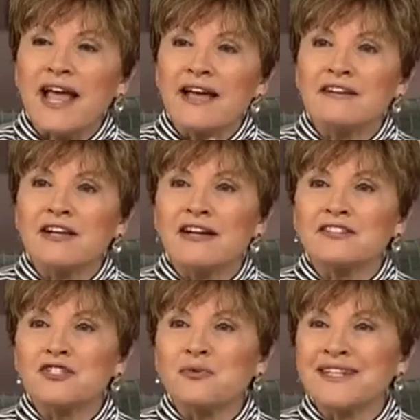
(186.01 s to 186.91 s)
and uh,
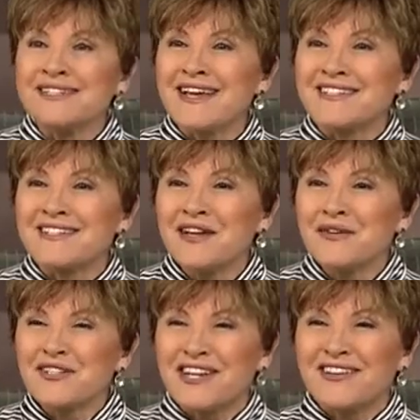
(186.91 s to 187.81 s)
sweet taste,
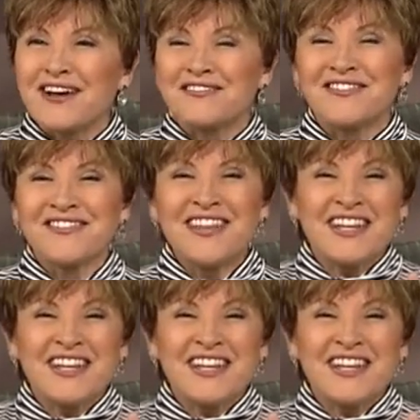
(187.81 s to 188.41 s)
which I love, and the